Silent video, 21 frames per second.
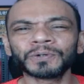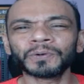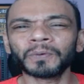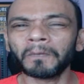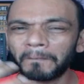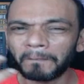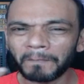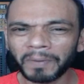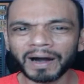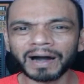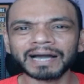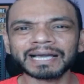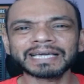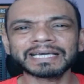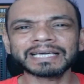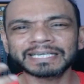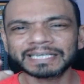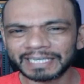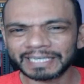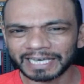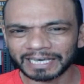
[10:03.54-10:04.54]
you
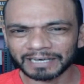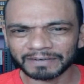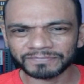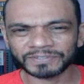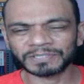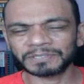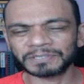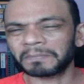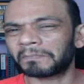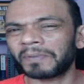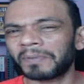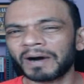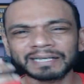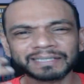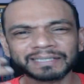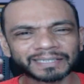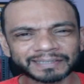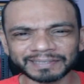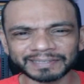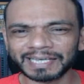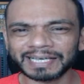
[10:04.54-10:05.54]
buy gifts, buy
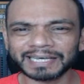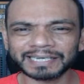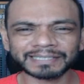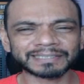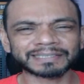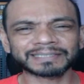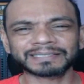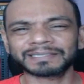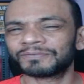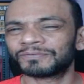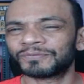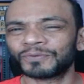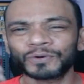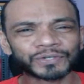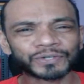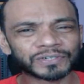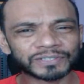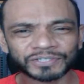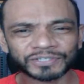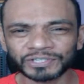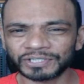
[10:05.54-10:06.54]
the things for
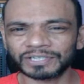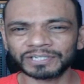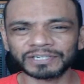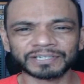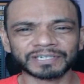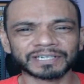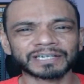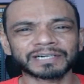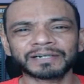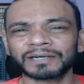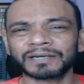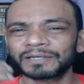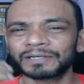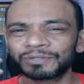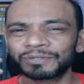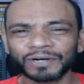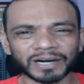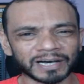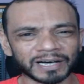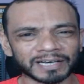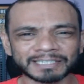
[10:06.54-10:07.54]
your children,
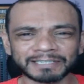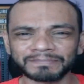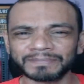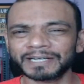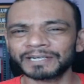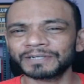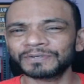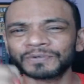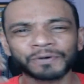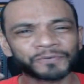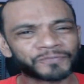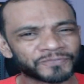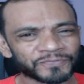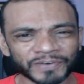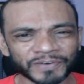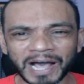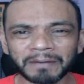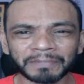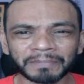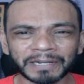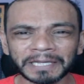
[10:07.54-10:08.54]
your husband, your
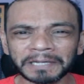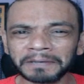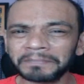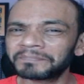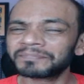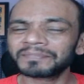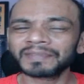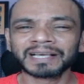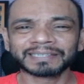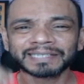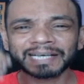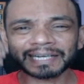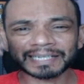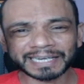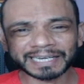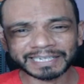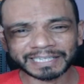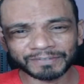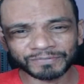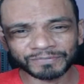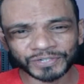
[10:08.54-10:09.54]
family, that
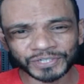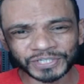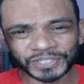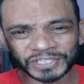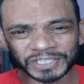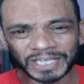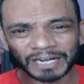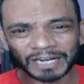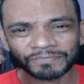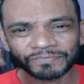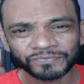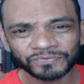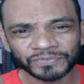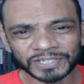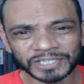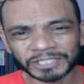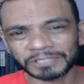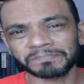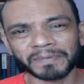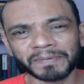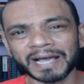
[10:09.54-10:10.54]
can give you
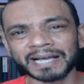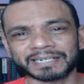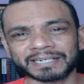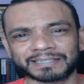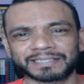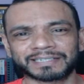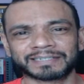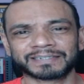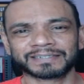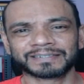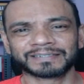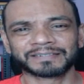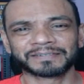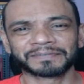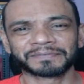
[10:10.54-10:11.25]
self-respect